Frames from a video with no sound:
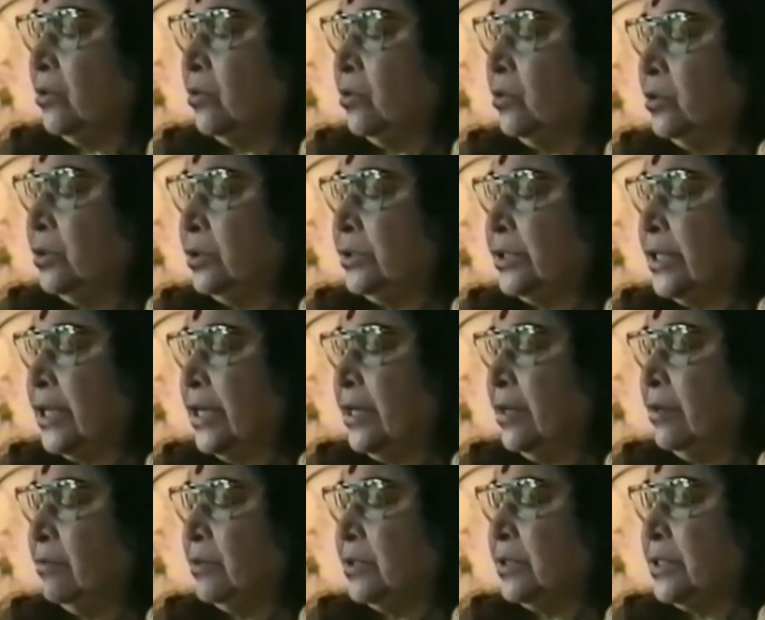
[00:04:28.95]
old
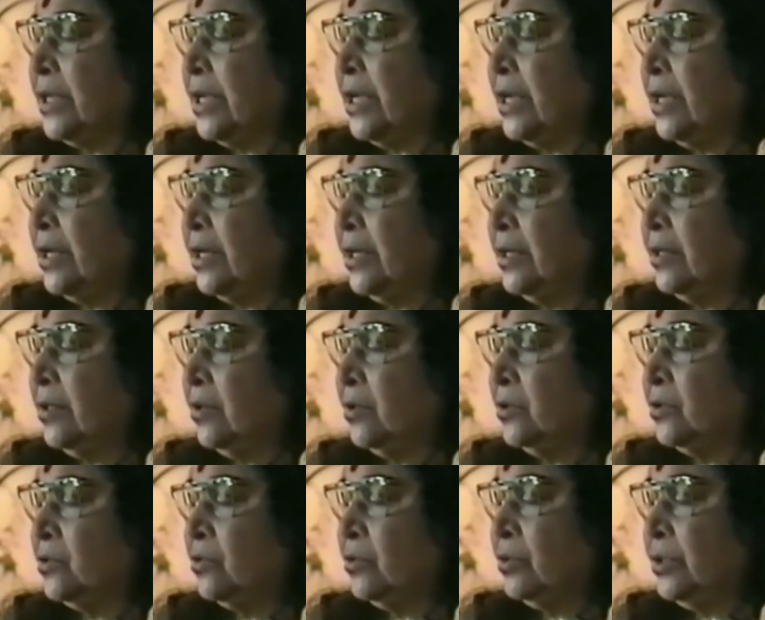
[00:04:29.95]
China was there, and
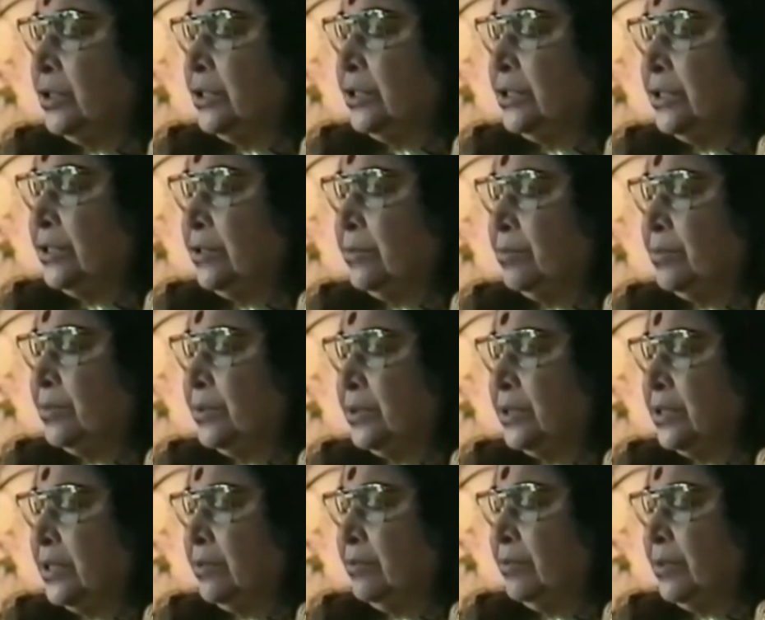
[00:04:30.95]
also Egypt,
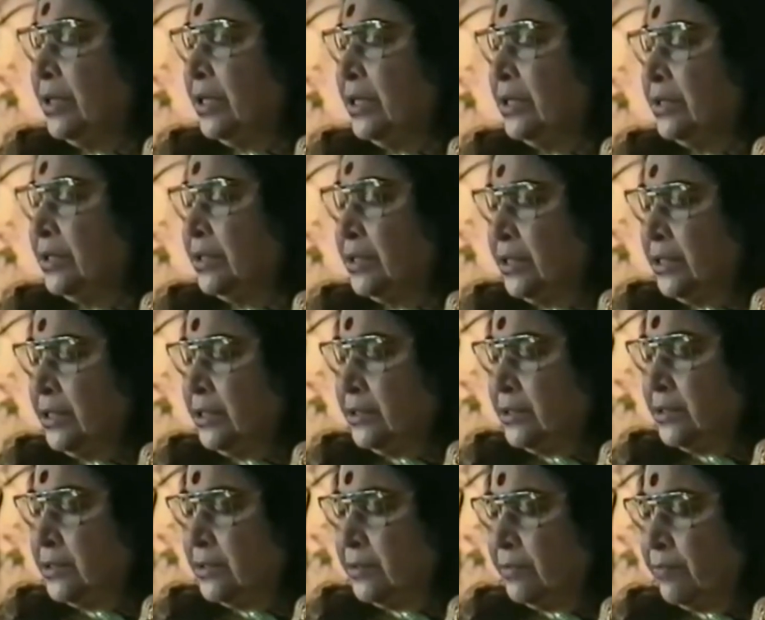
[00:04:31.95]
then we had
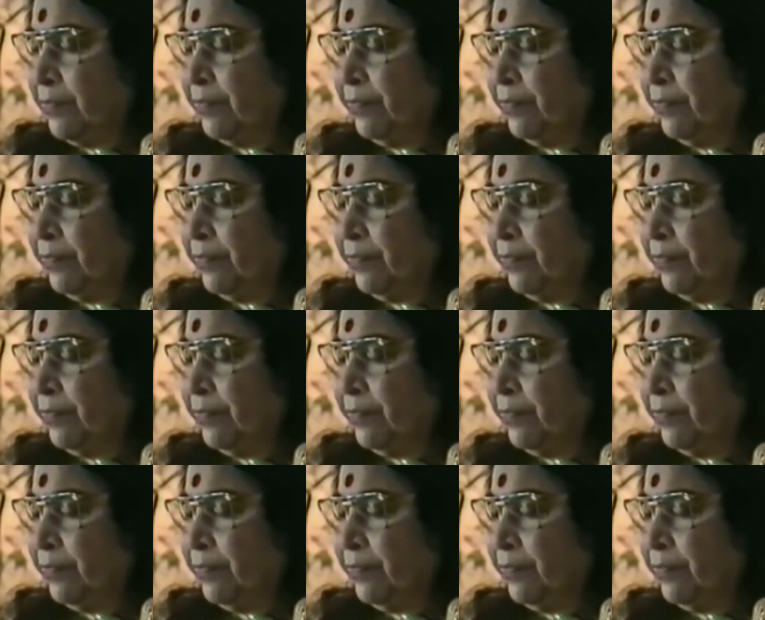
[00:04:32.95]
Greece,